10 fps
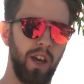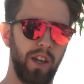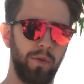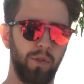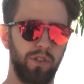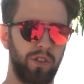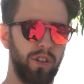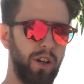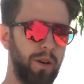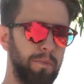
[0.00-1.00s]
It was
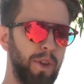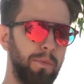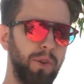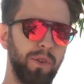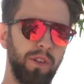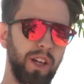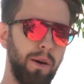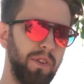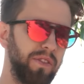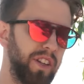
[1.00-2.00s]
uploaded a
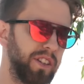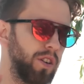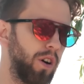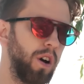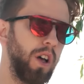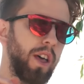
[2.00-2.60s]
couple of days ago.